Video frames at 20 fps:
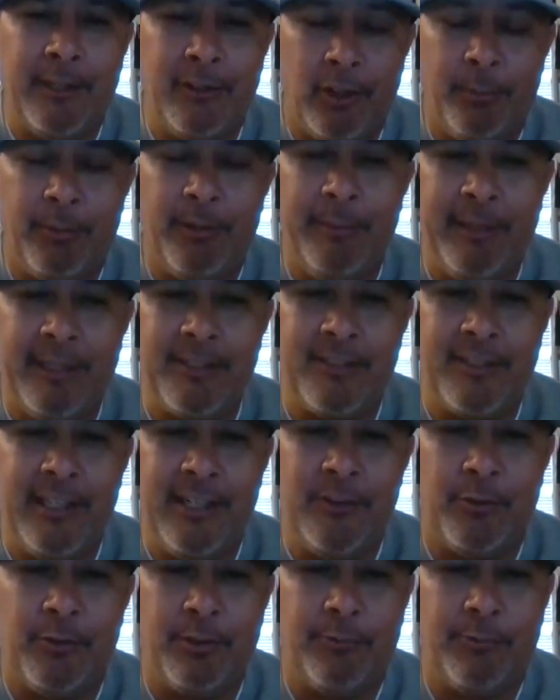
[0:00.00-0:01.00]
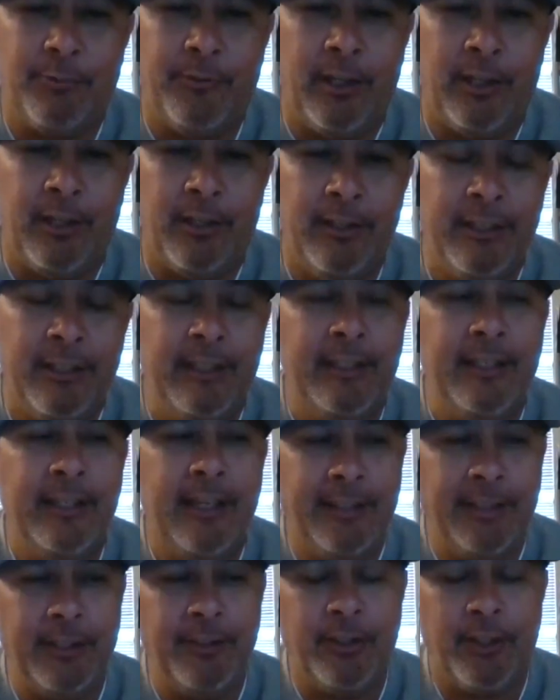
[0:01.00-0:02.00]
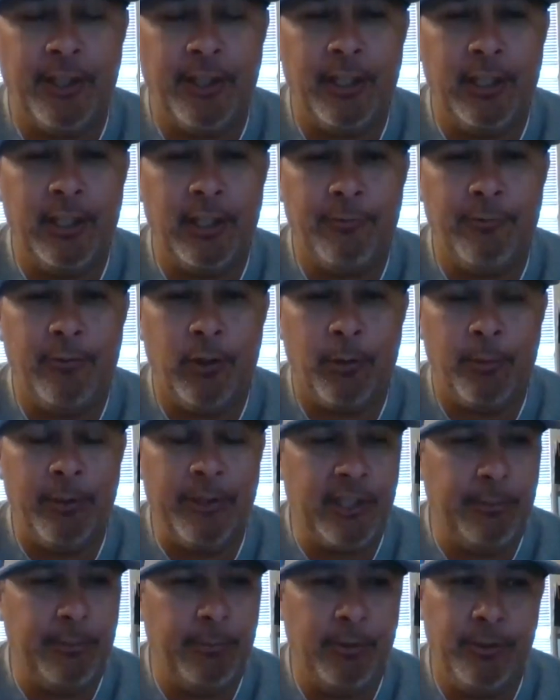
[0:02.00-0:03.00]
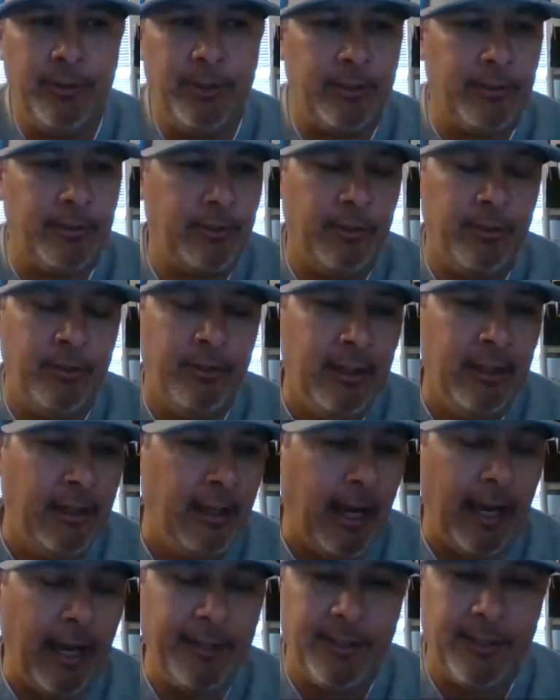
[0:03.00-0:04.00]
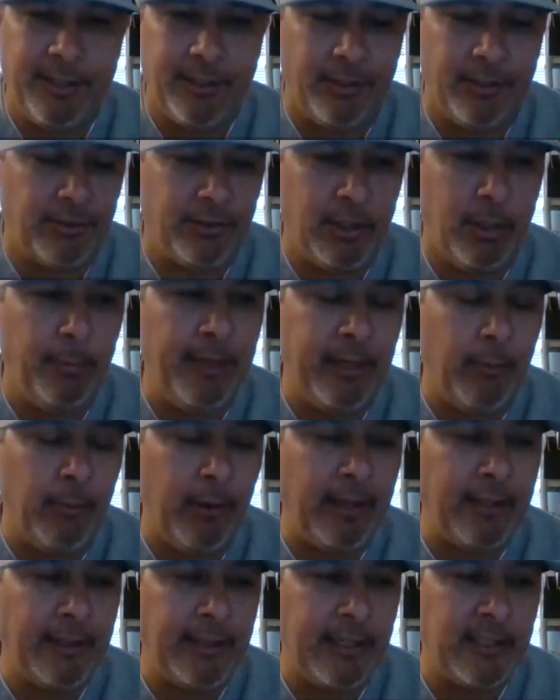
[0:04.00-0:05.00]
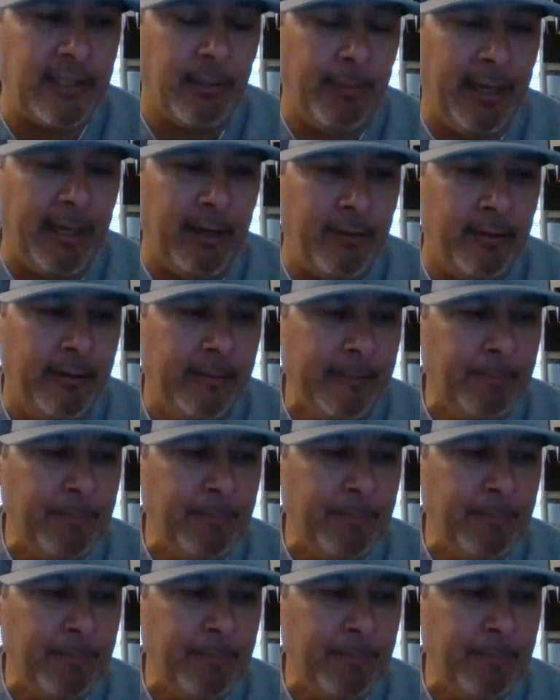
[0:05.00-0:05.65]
Tobin will be a senior in the fall, and then you're going to look for Richie Munoz, who I just hear so many great things about.